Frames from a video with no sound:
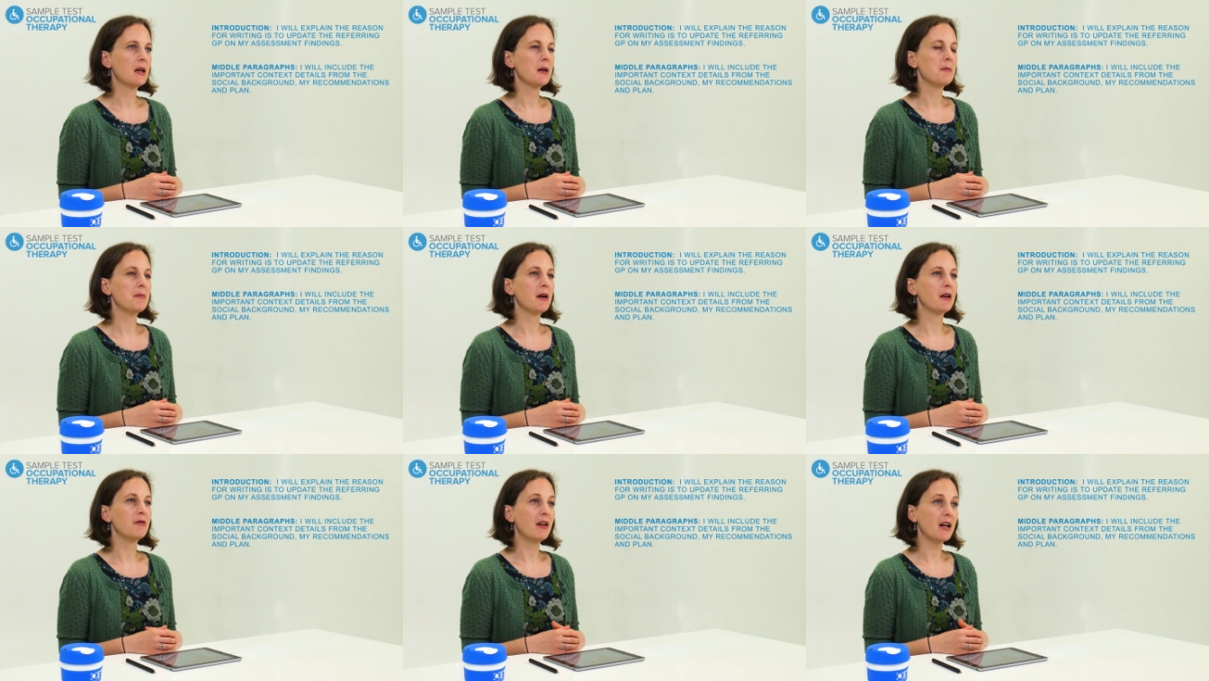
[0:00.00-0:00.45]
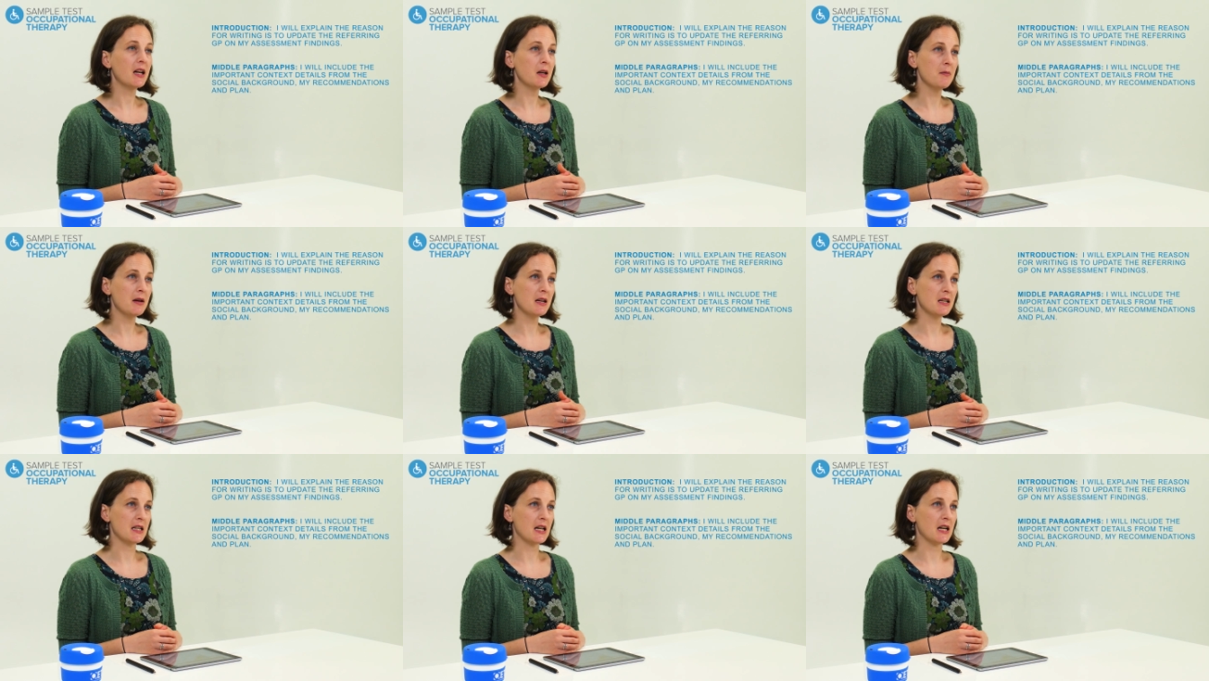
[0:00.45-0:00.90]
my
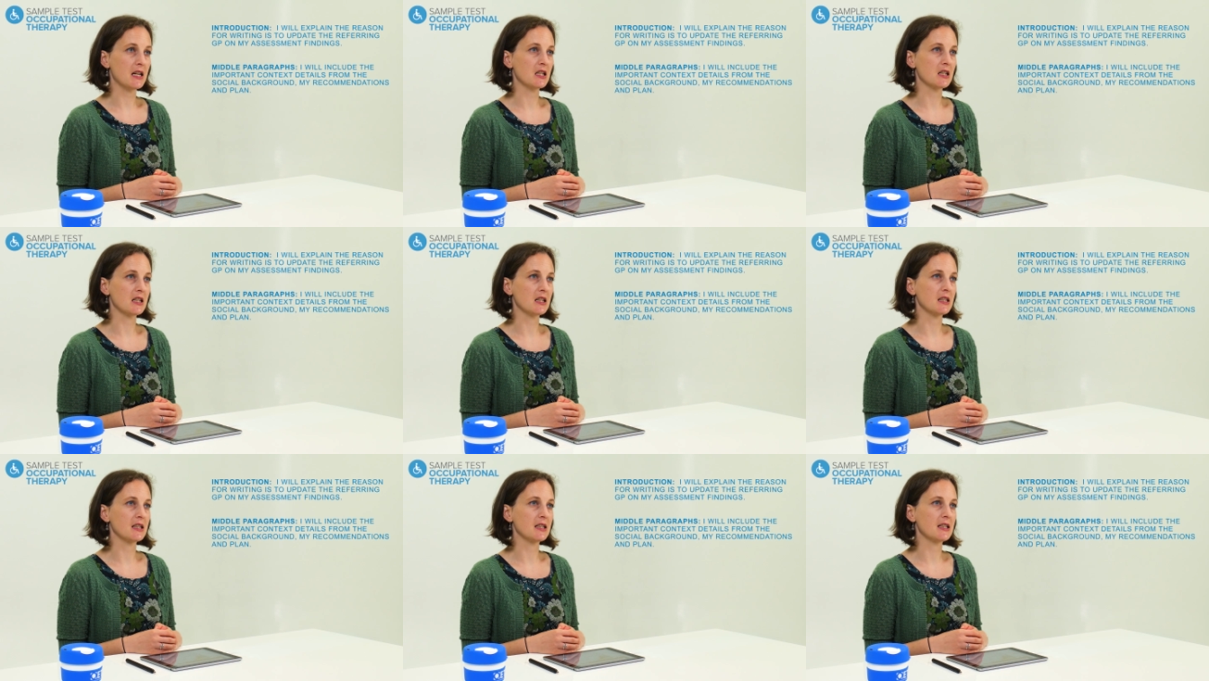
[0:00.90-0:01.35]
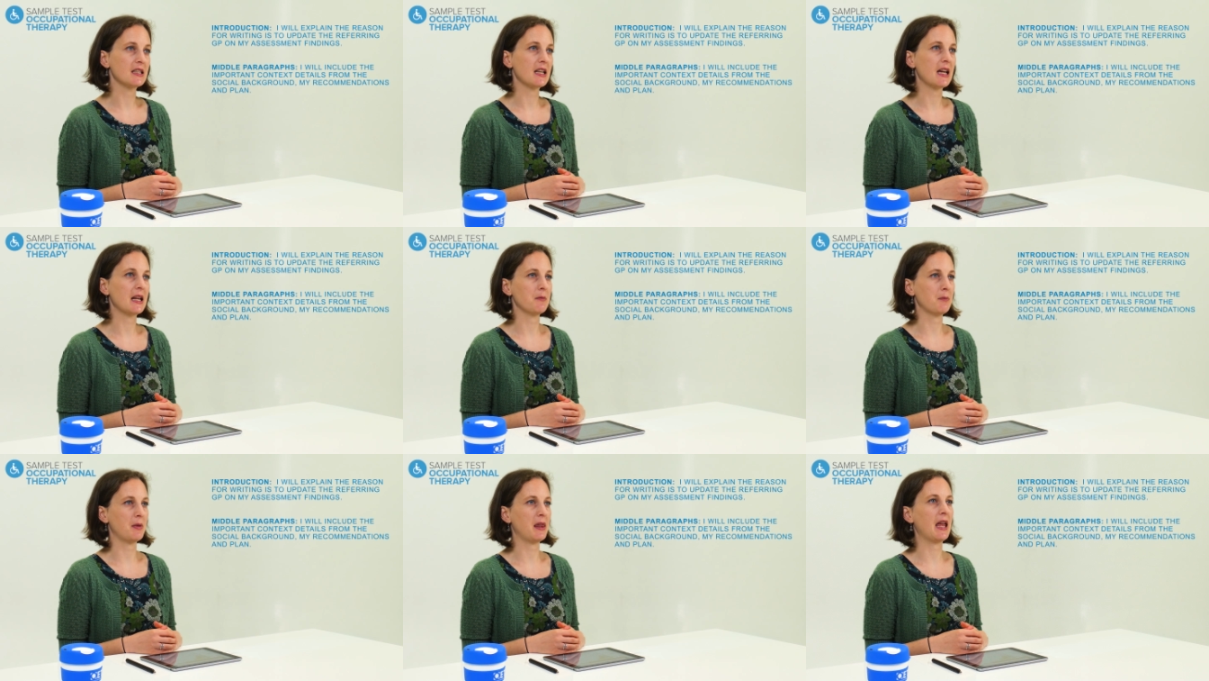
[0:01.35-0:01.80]
recommendations
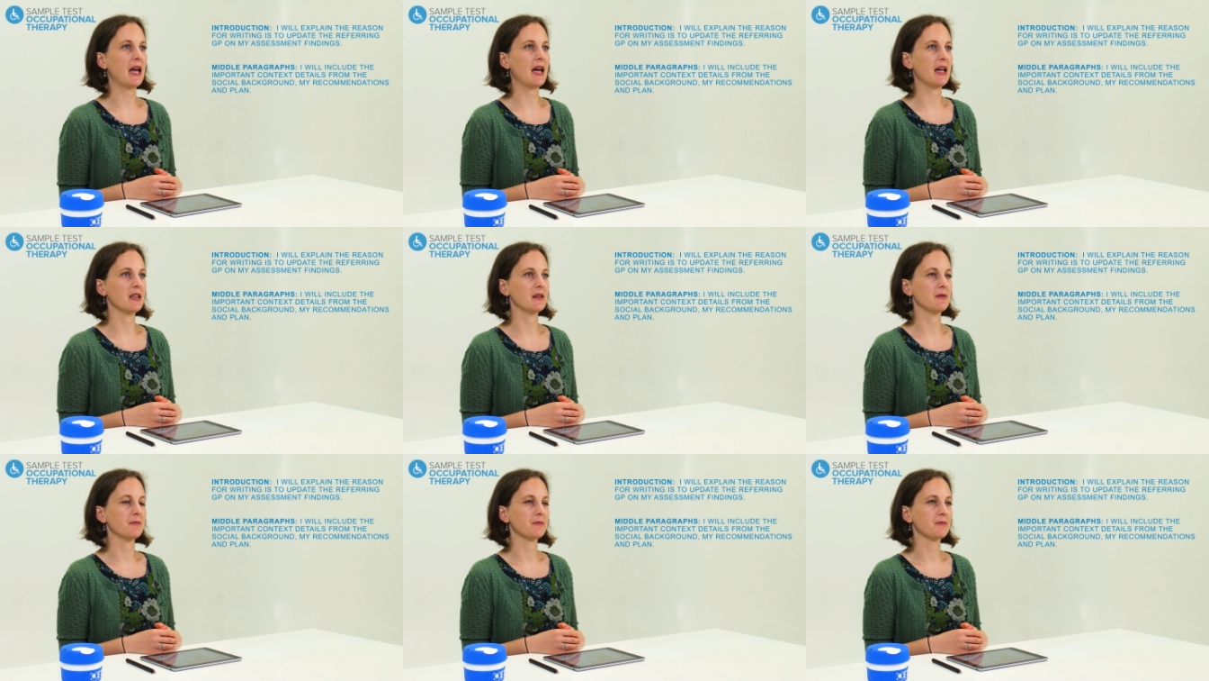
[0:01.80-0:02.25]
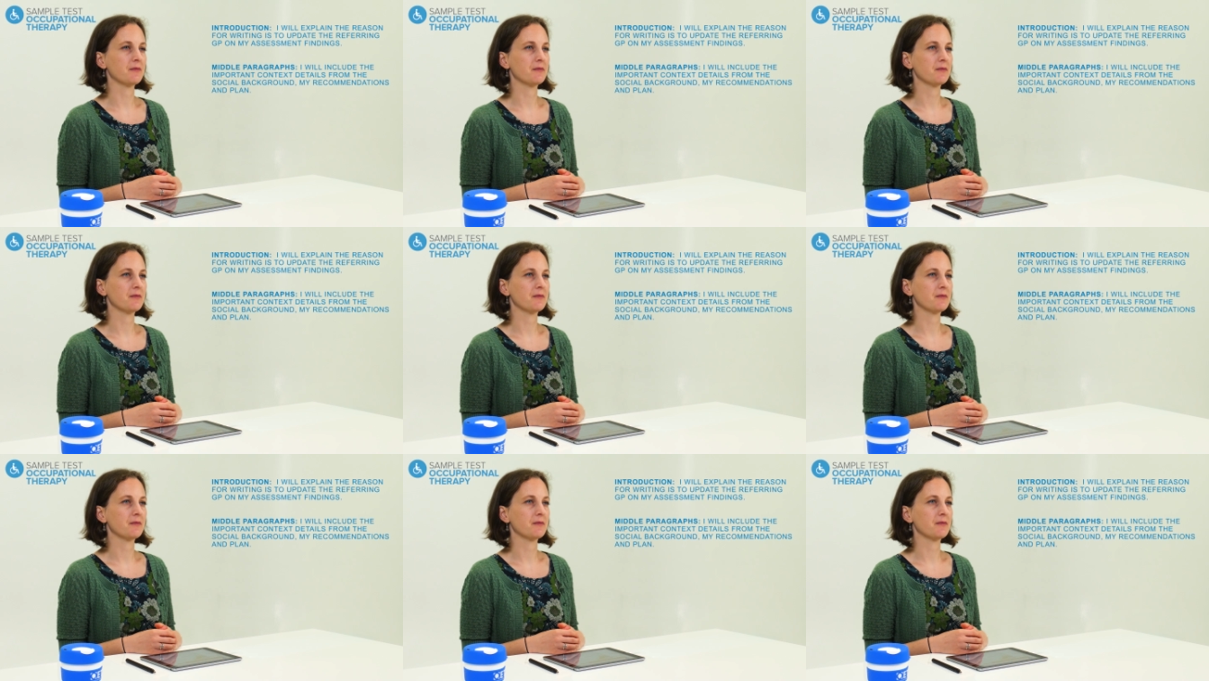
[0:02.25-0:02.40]
and plan.